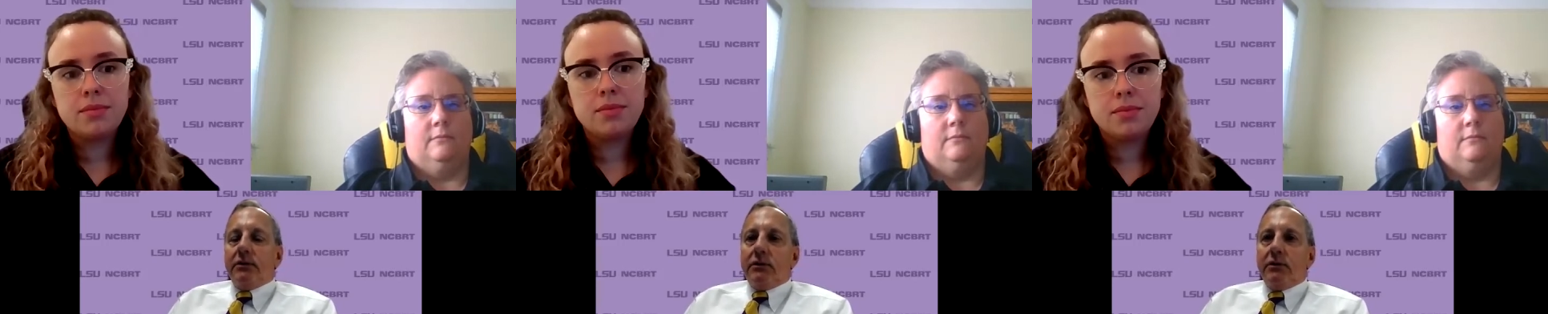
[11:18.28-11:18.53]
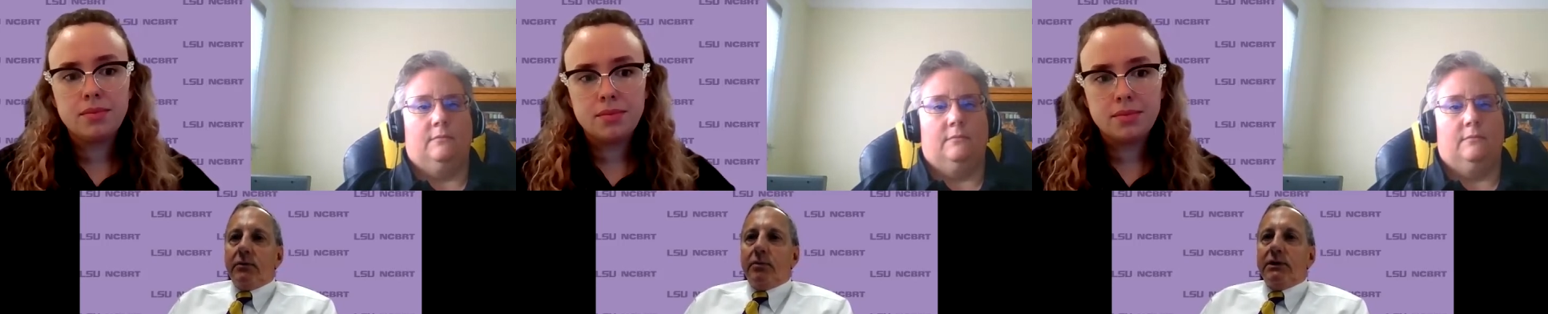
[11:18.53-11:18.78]

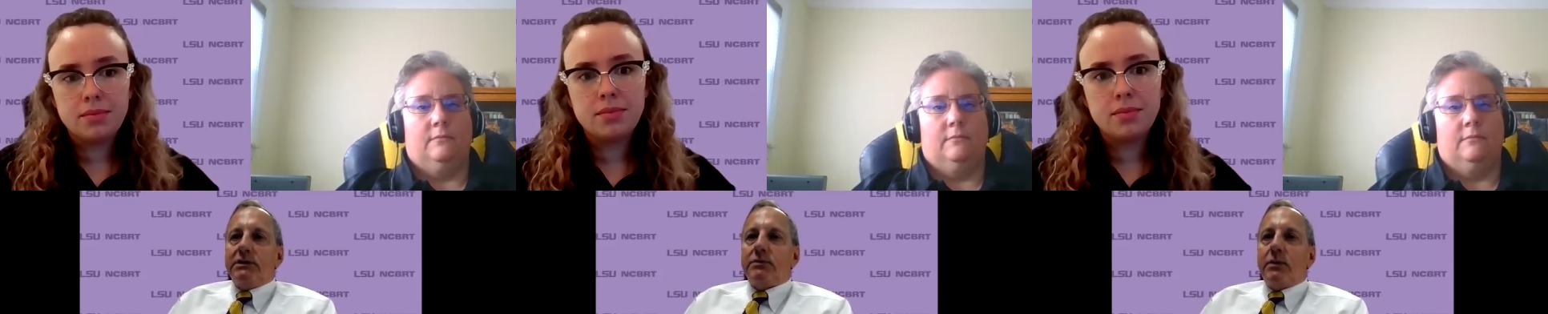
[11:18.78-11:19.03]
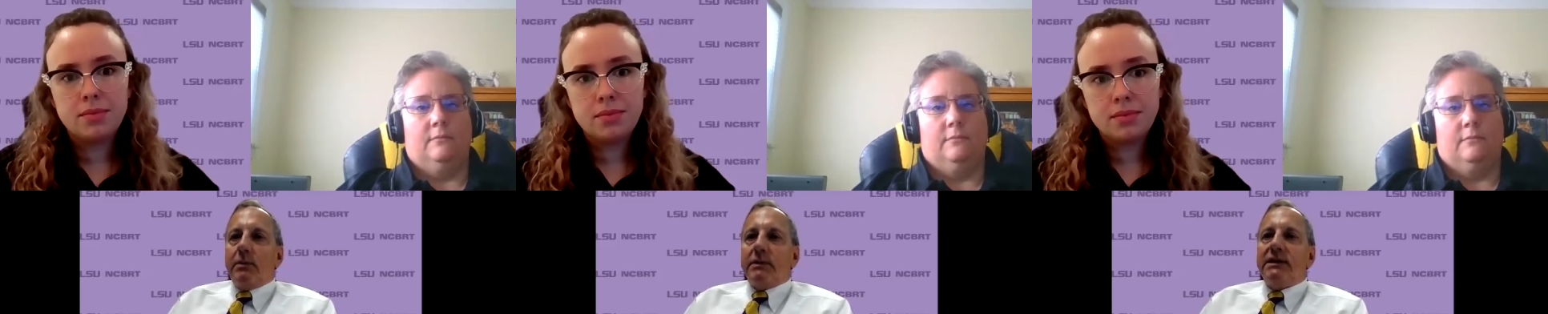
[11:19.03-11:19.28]
Speaker 1: the police
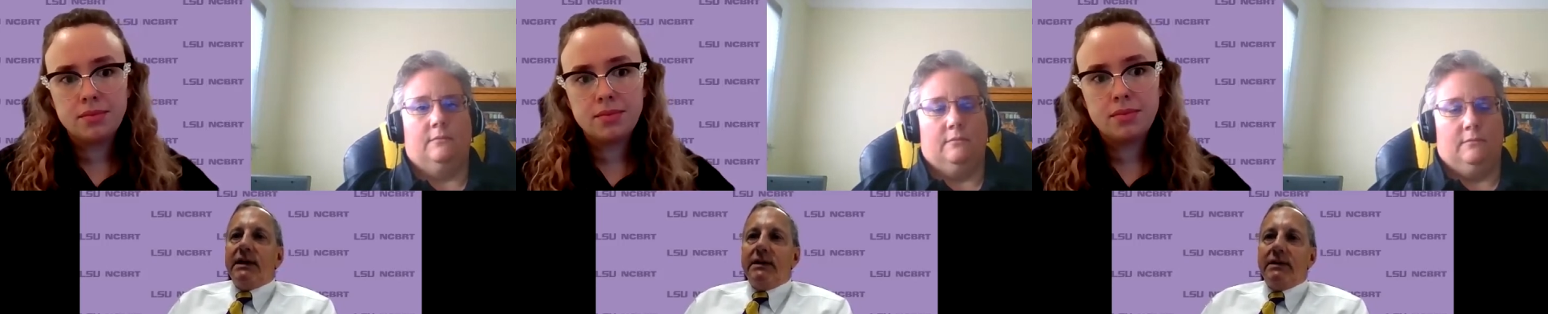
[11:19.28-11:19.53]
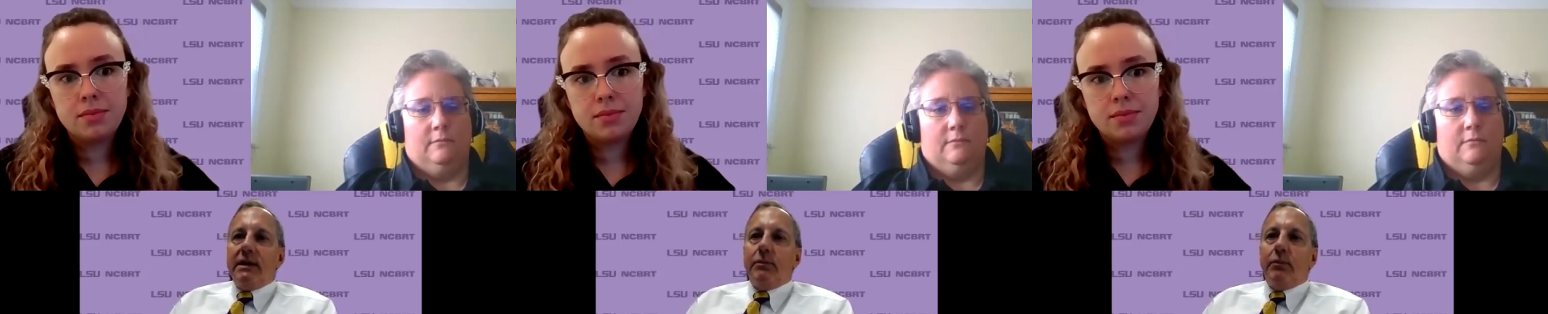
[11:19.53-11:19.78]
department
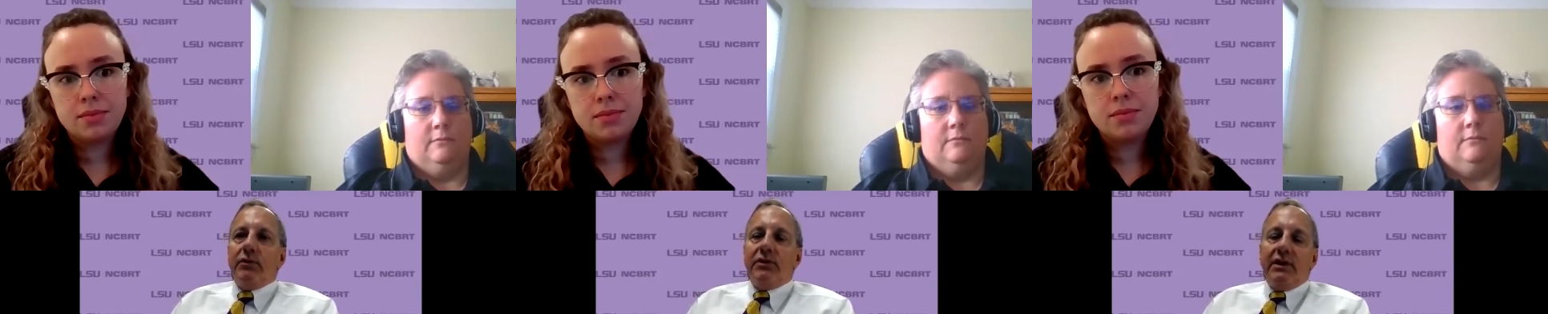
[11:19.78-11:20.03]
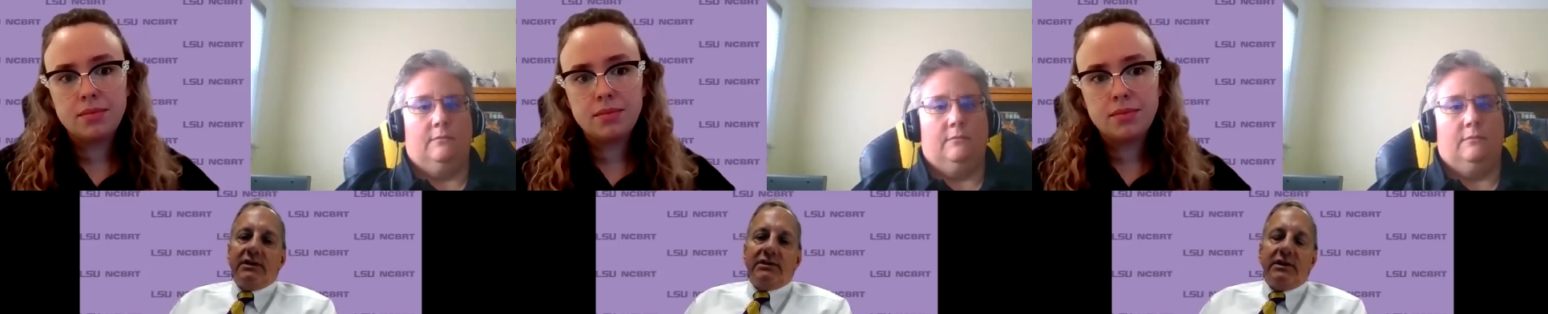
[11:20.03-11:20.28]
teamed up with
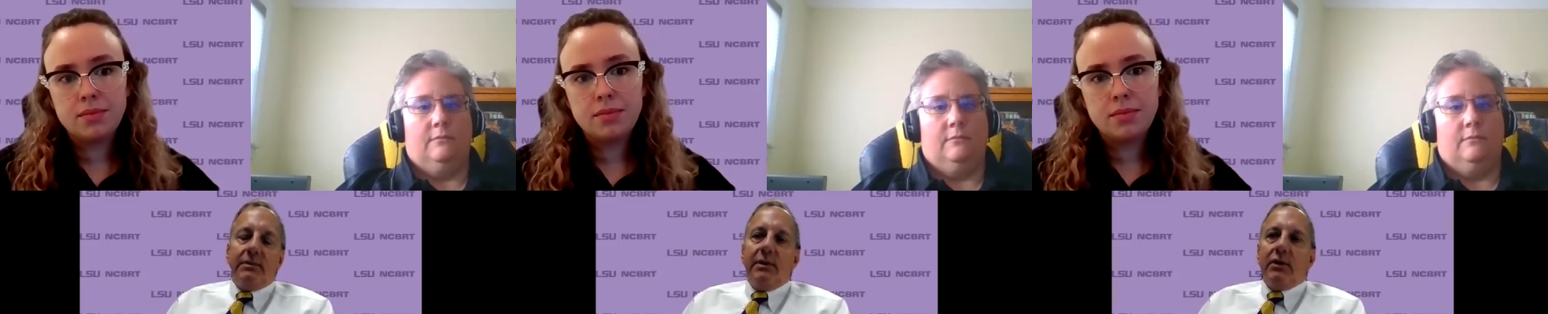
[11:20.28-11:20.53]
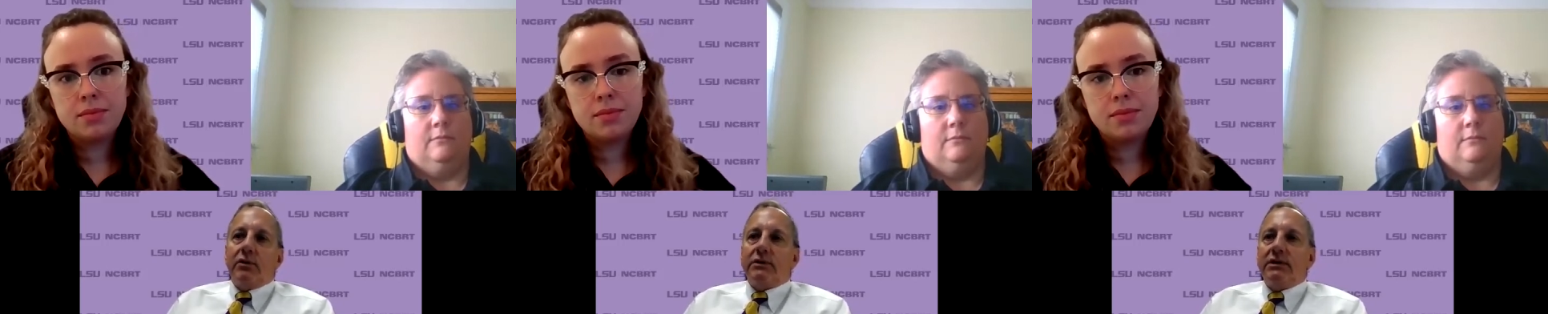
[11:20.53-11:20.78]

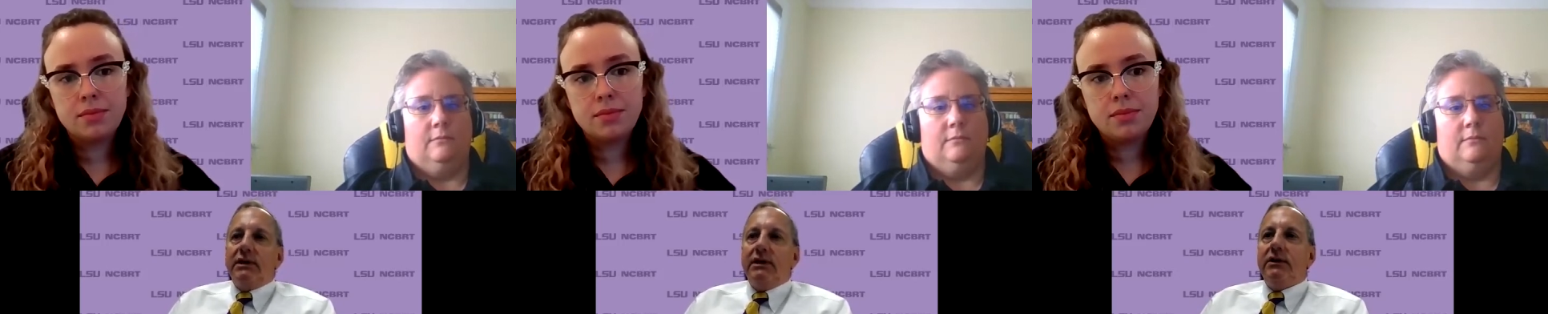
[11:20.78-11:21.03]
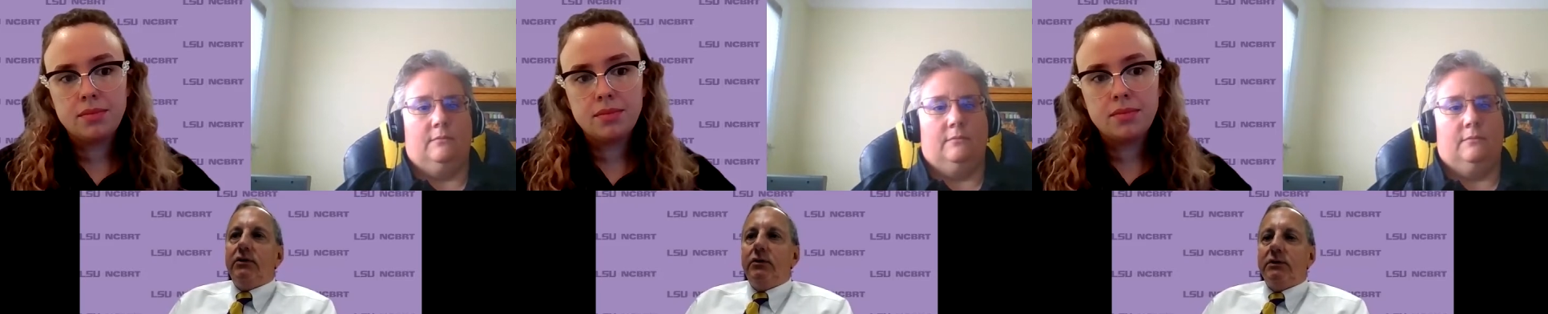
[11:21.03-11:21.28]

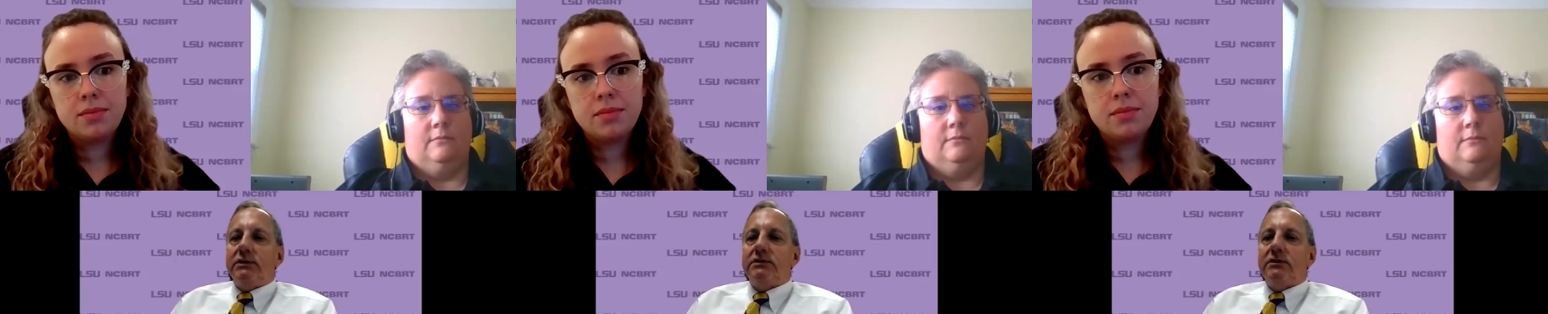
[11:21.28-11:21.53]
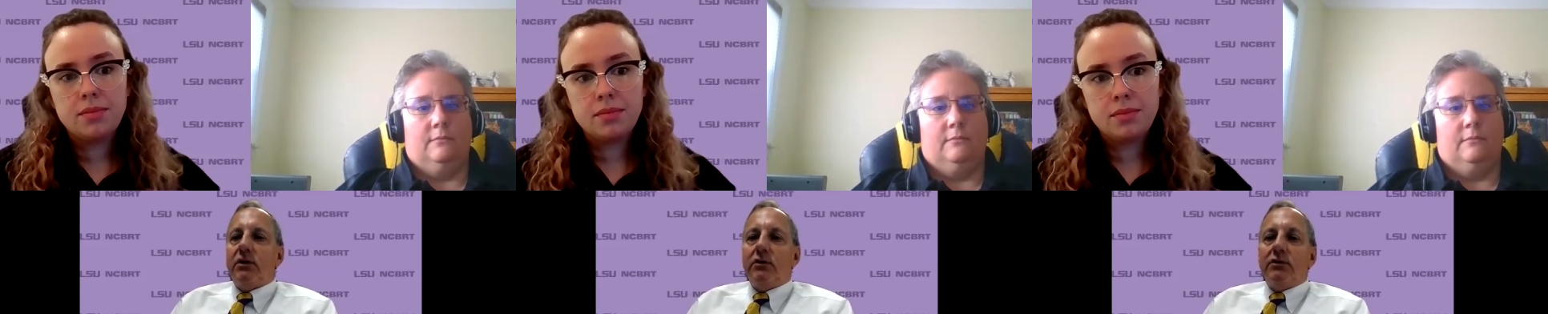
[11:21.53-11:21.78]
NCBRT, who
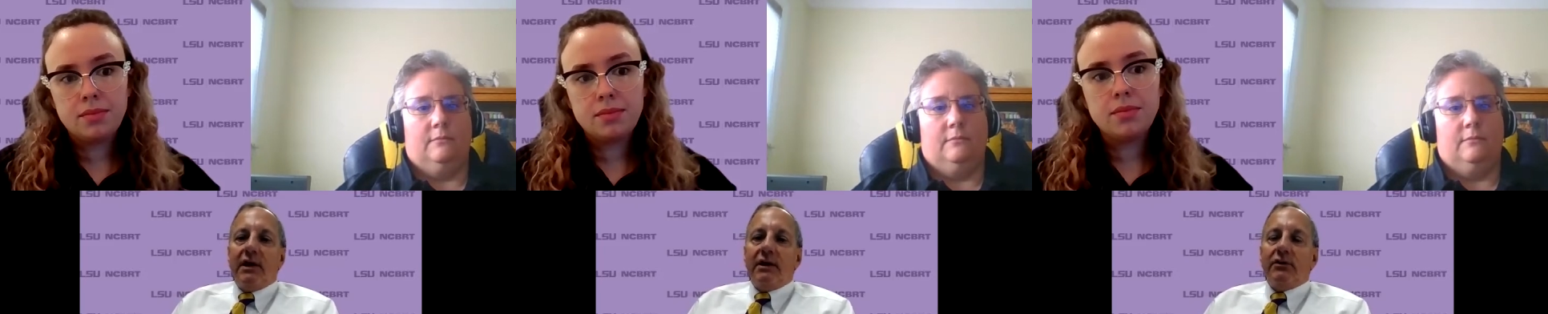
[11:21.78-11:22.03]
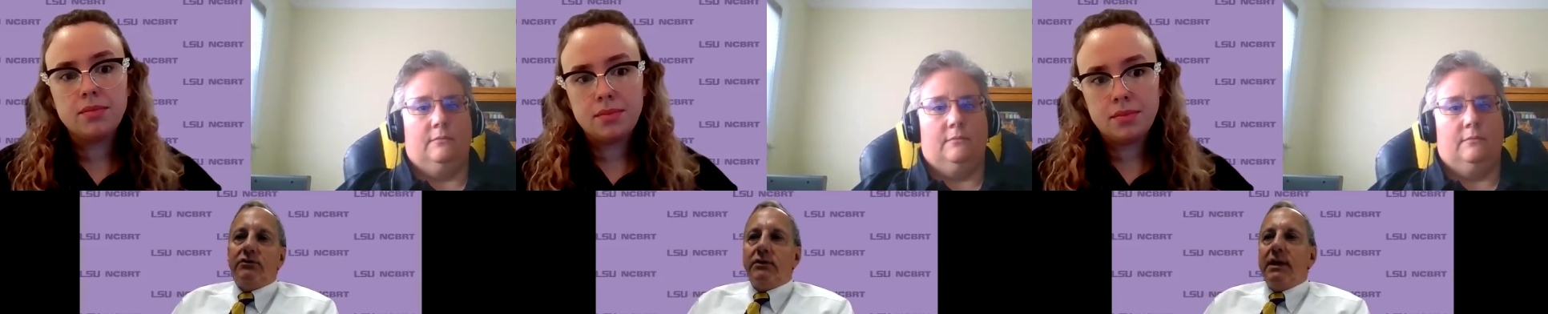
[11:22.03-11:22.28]
is on the
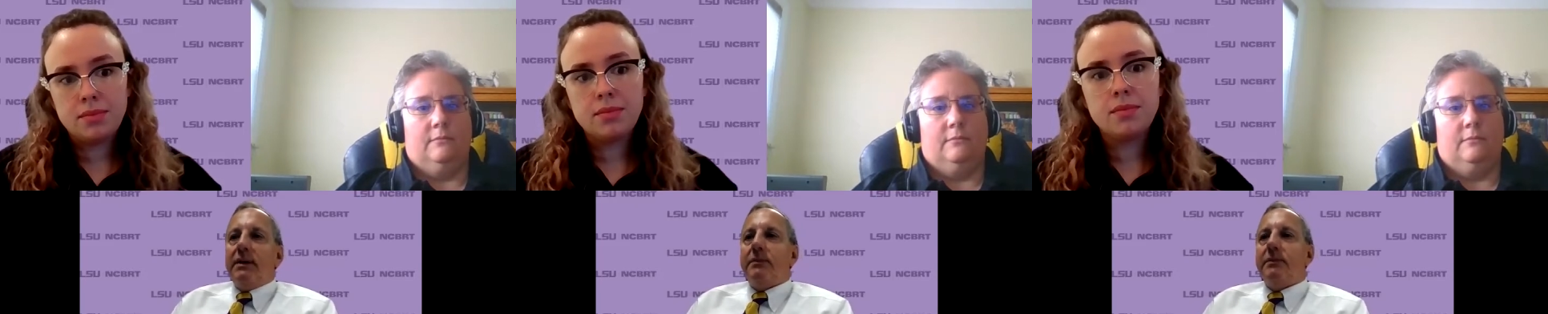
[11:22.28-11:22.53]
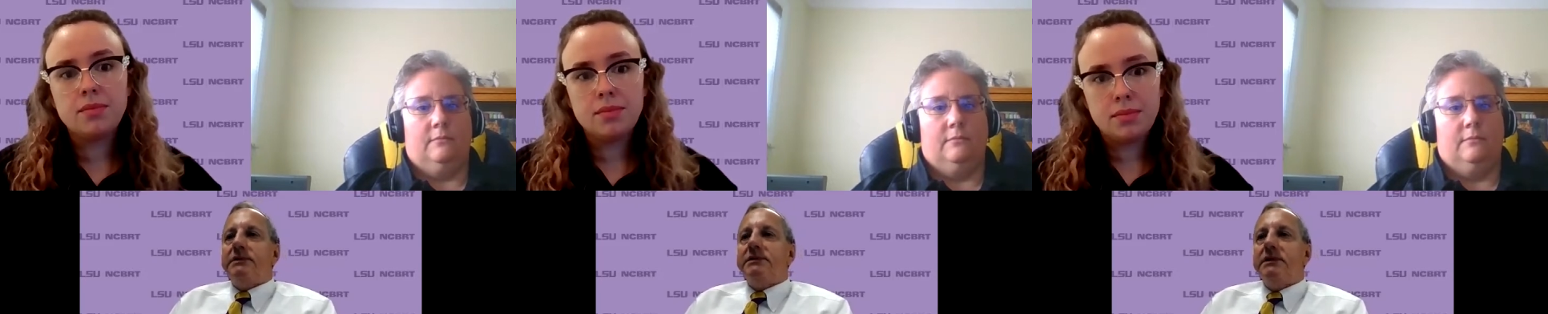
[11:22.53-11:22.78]
LSU
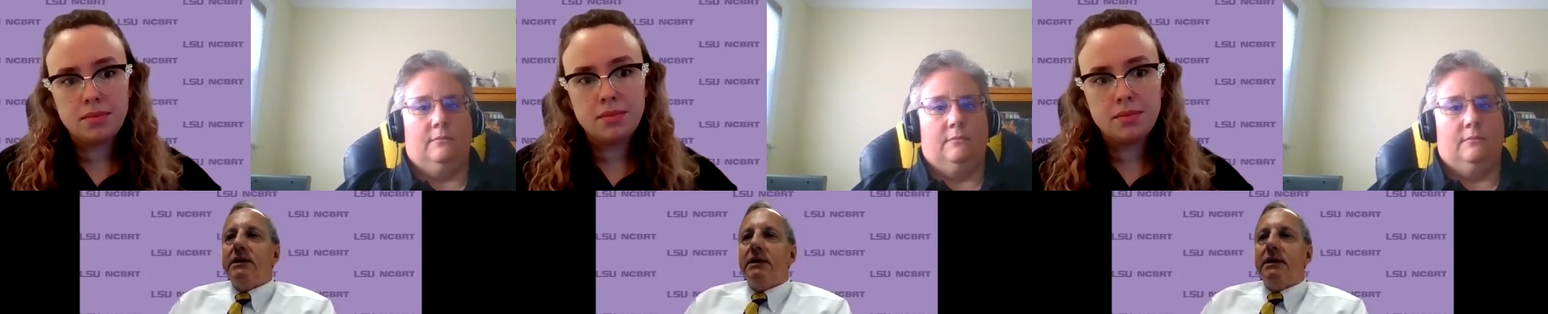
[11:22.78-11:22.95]
campus,